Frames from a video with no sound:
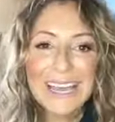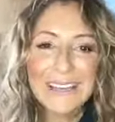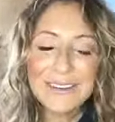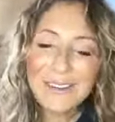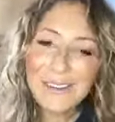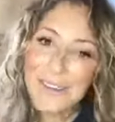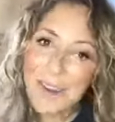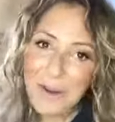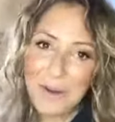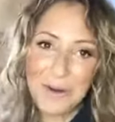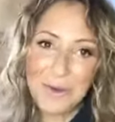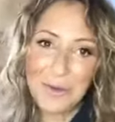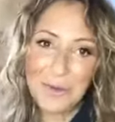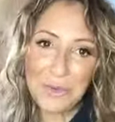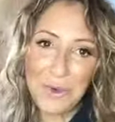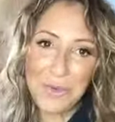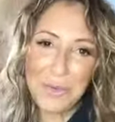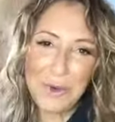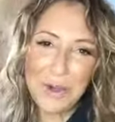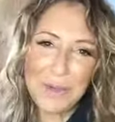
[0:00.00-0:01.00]
No.
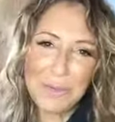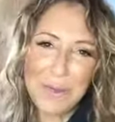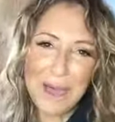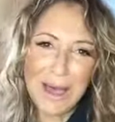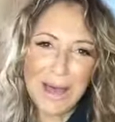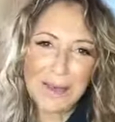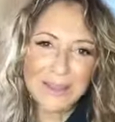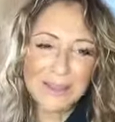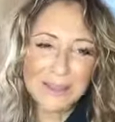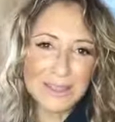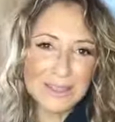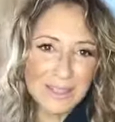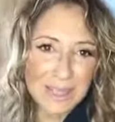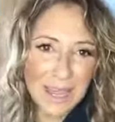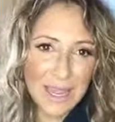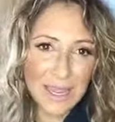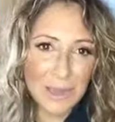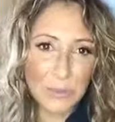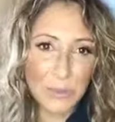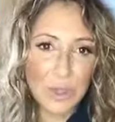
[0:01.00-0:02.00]
Well, what about the
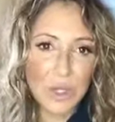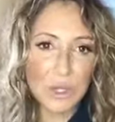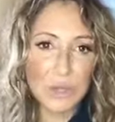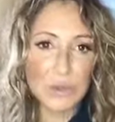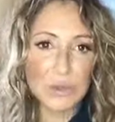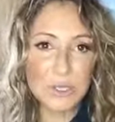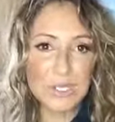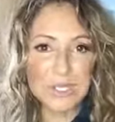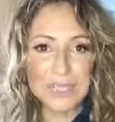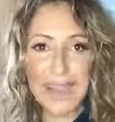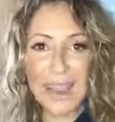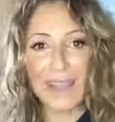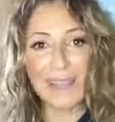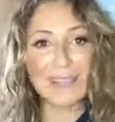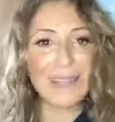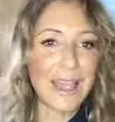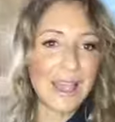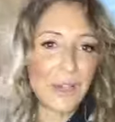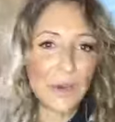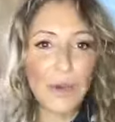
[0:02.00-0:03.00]
day when you just ate
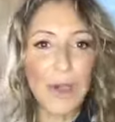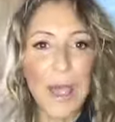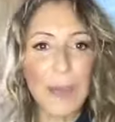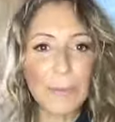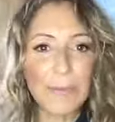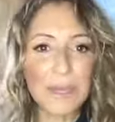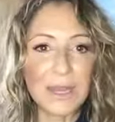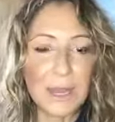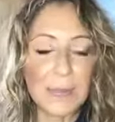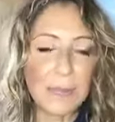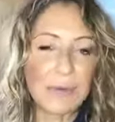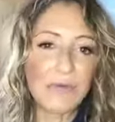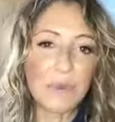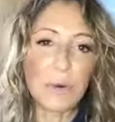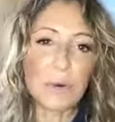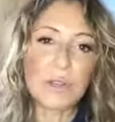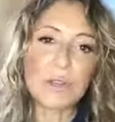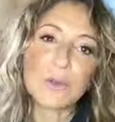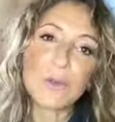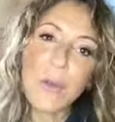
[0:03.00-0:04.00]
like crap the night before
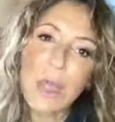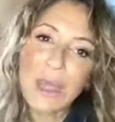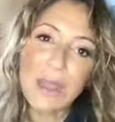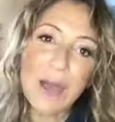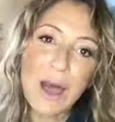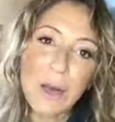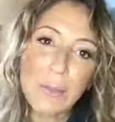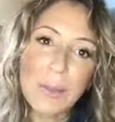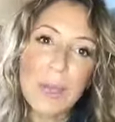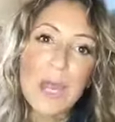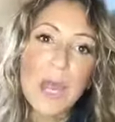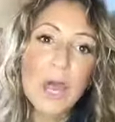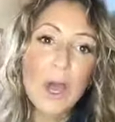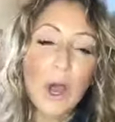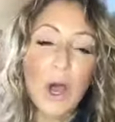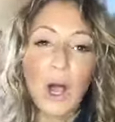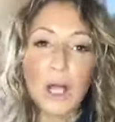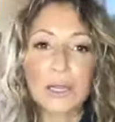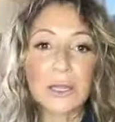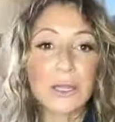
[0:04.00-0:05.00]
and you wake up
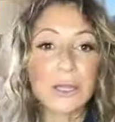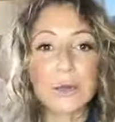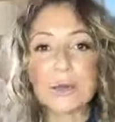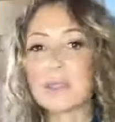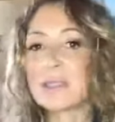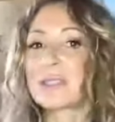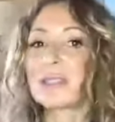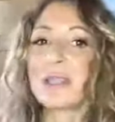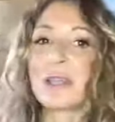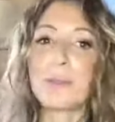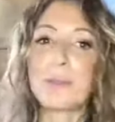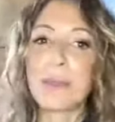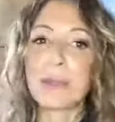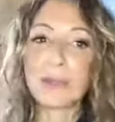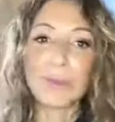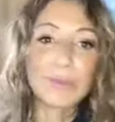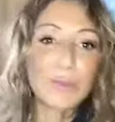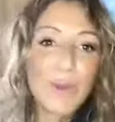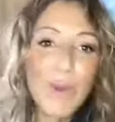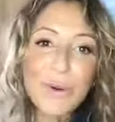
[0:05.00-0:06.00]
on little sleep and you're
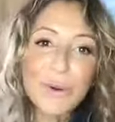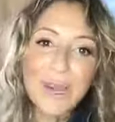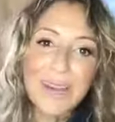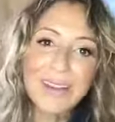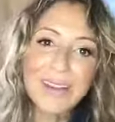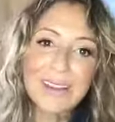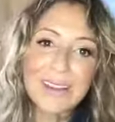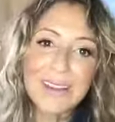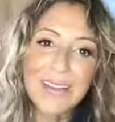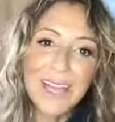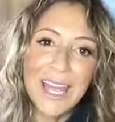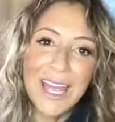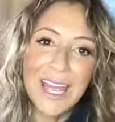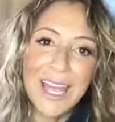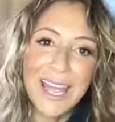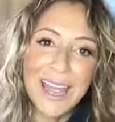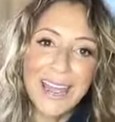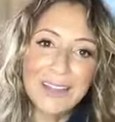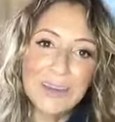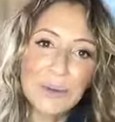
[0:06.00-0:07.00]
bloated
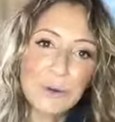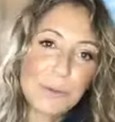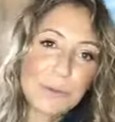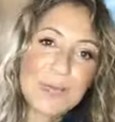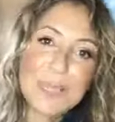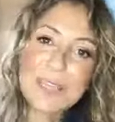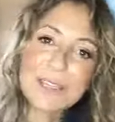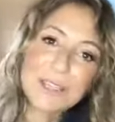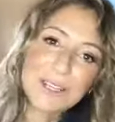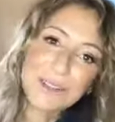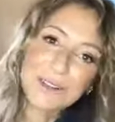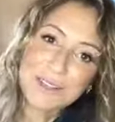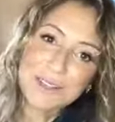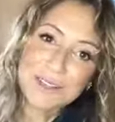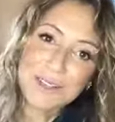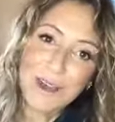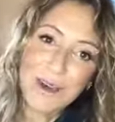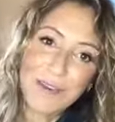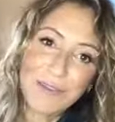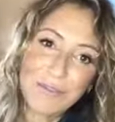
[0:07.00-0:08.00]
and you're mean to
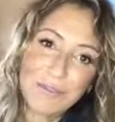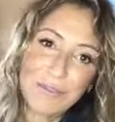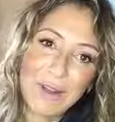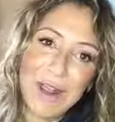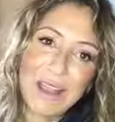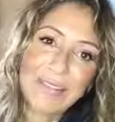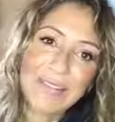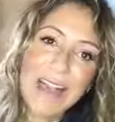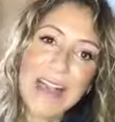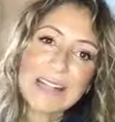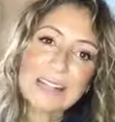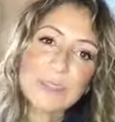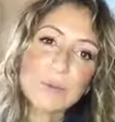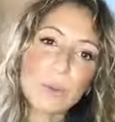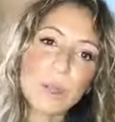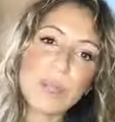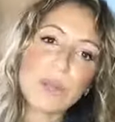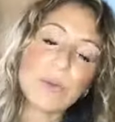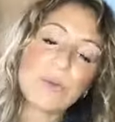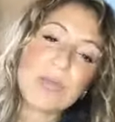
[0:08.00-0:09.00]
yourself, right? That's when
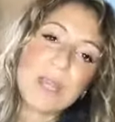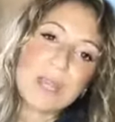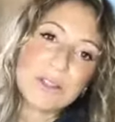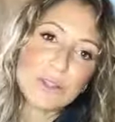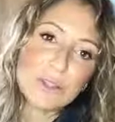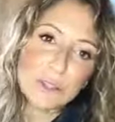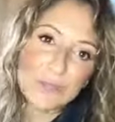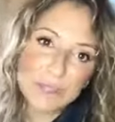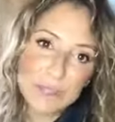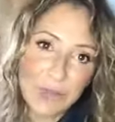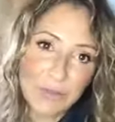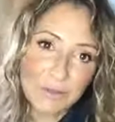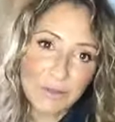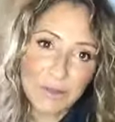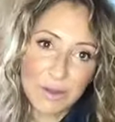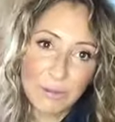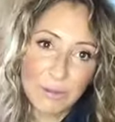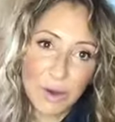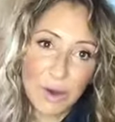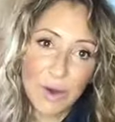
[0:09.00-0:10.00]
you need yourself the
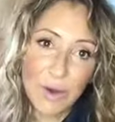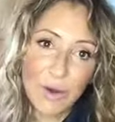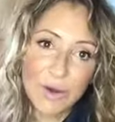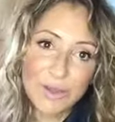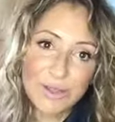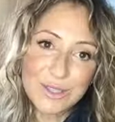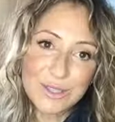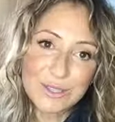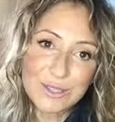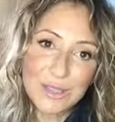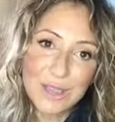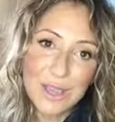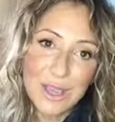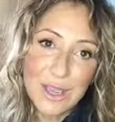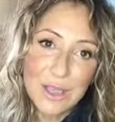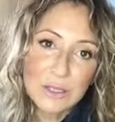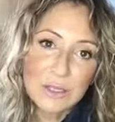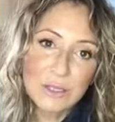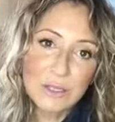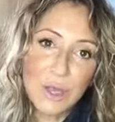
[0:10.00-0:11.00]
most.
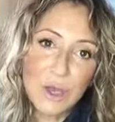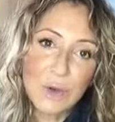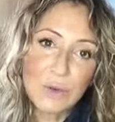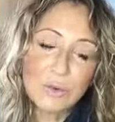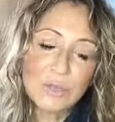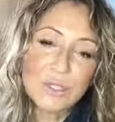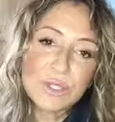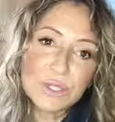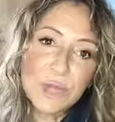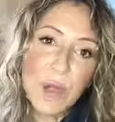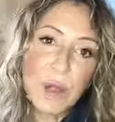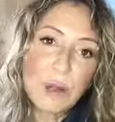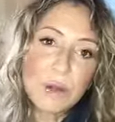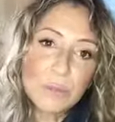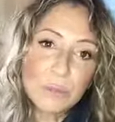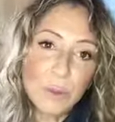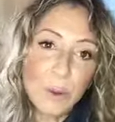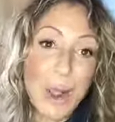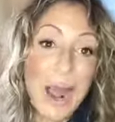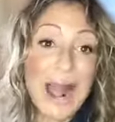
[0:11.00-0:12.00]
So start
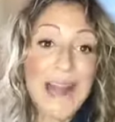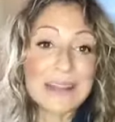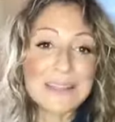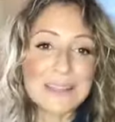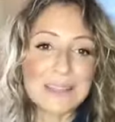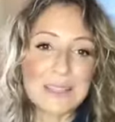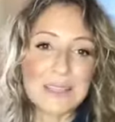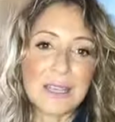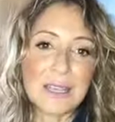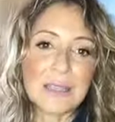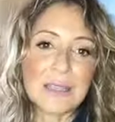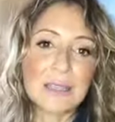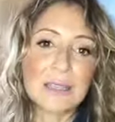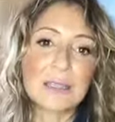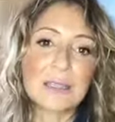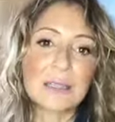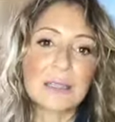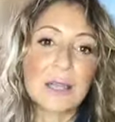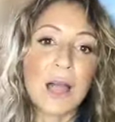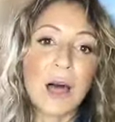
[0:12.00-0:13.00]
practicing to
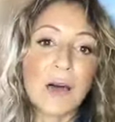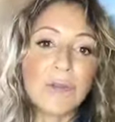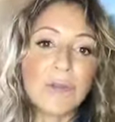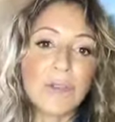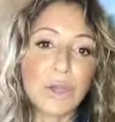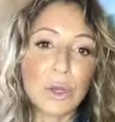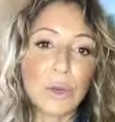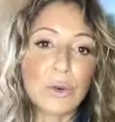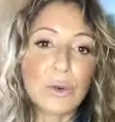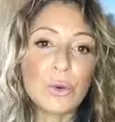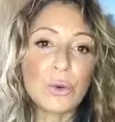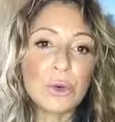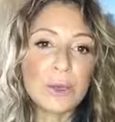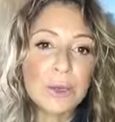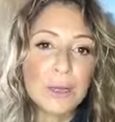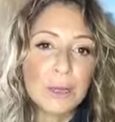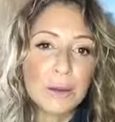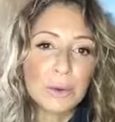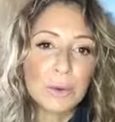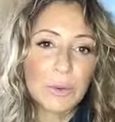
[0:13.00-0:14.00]
love you,
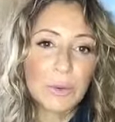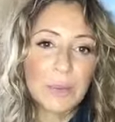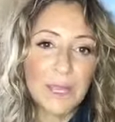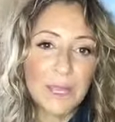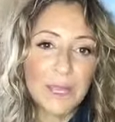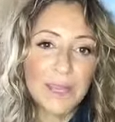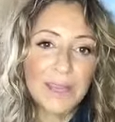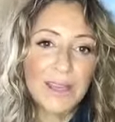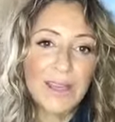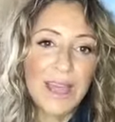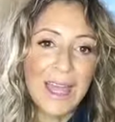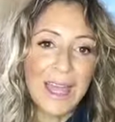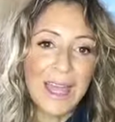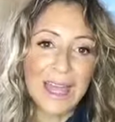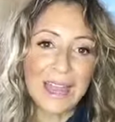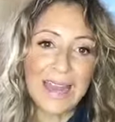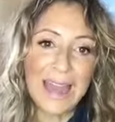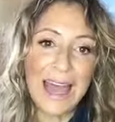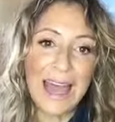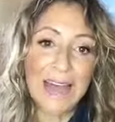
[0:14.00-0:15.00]
Maria, and
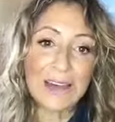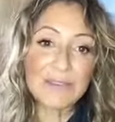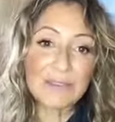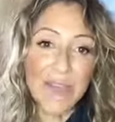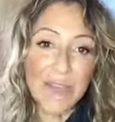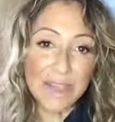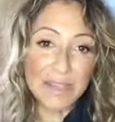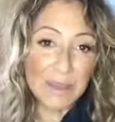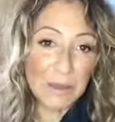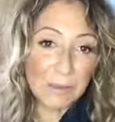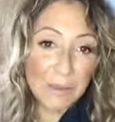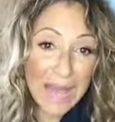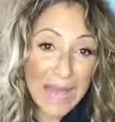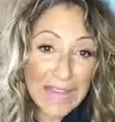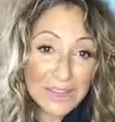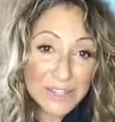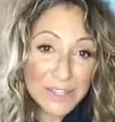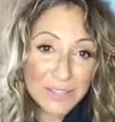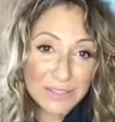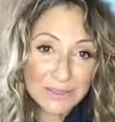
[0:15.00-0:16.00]
have that
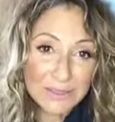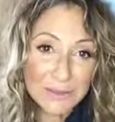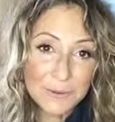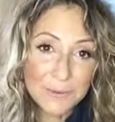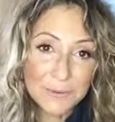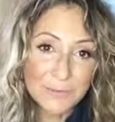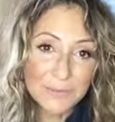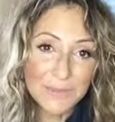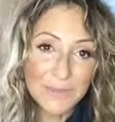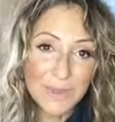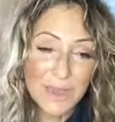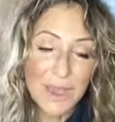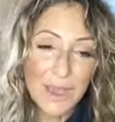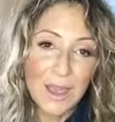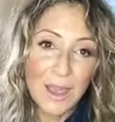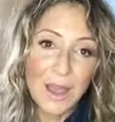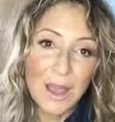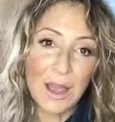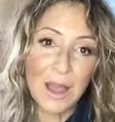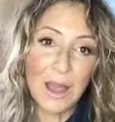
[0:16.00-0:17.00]
compassion,
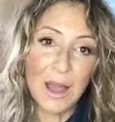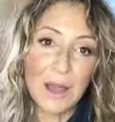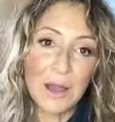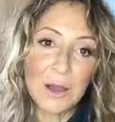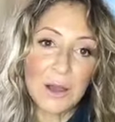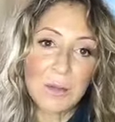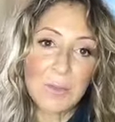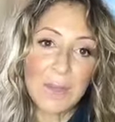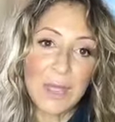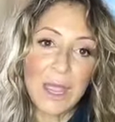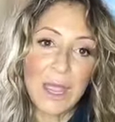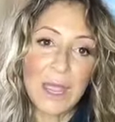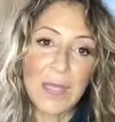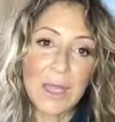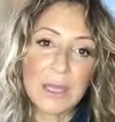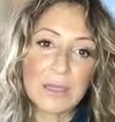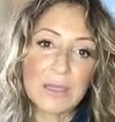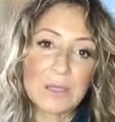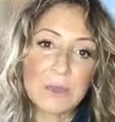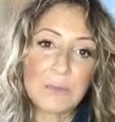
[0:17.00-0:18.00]

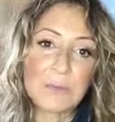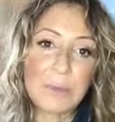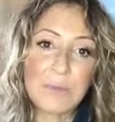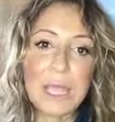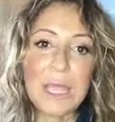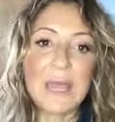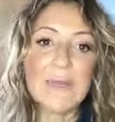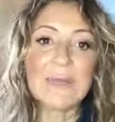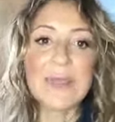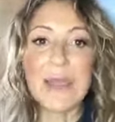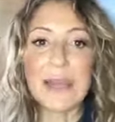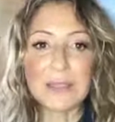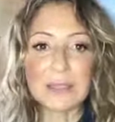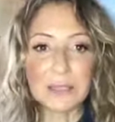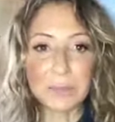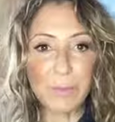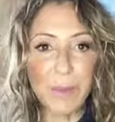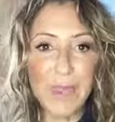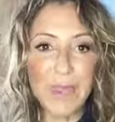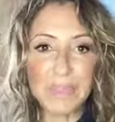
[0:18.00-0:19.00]
and be in that
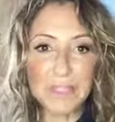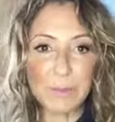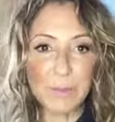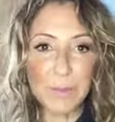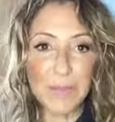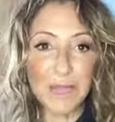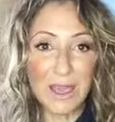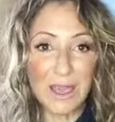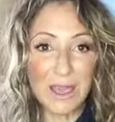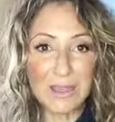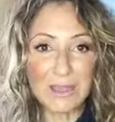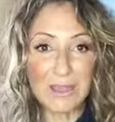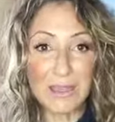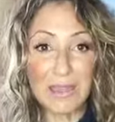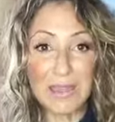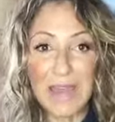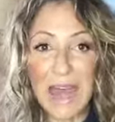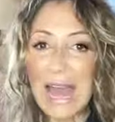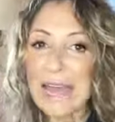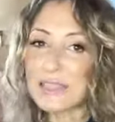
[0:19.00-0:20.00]
space, because
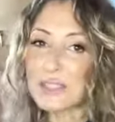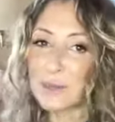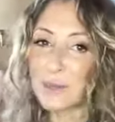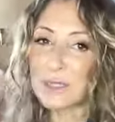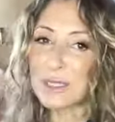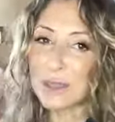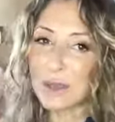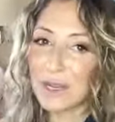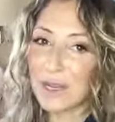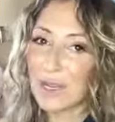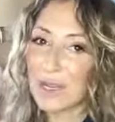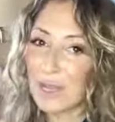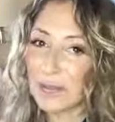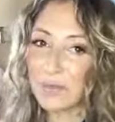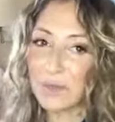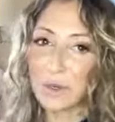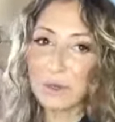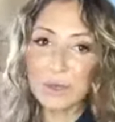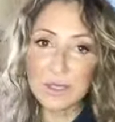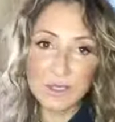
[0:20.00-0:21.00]
that's what's going to give
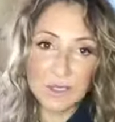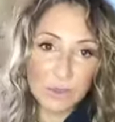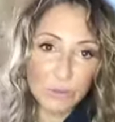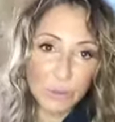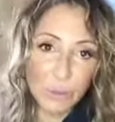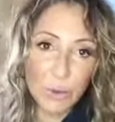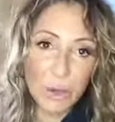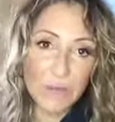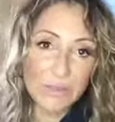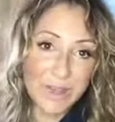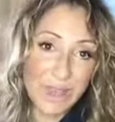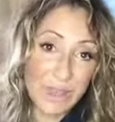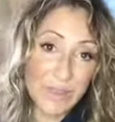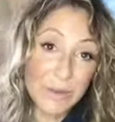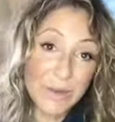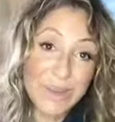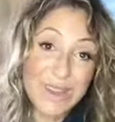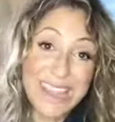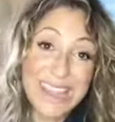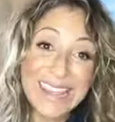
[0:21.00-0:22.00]
you the support that you
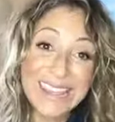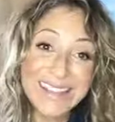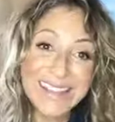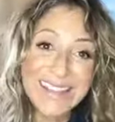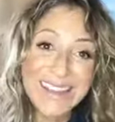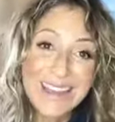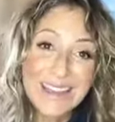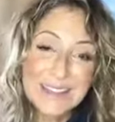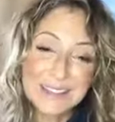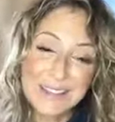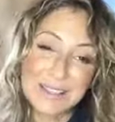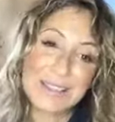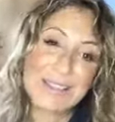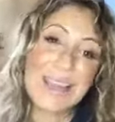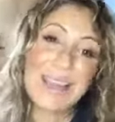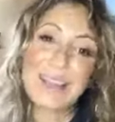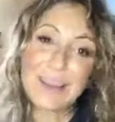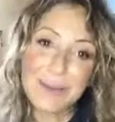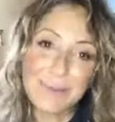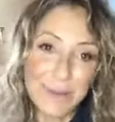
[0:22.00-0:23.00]
need to stay
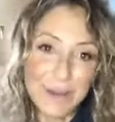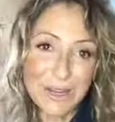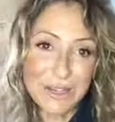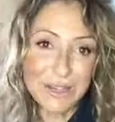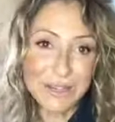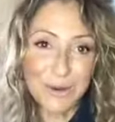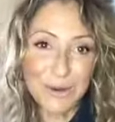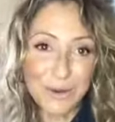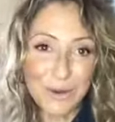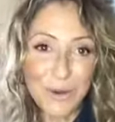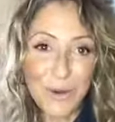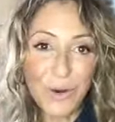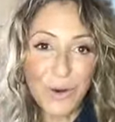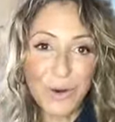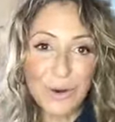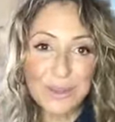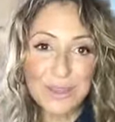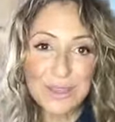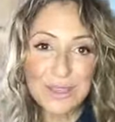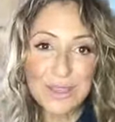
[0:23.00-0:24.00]
committed to your
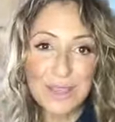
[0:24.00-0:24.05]
goals.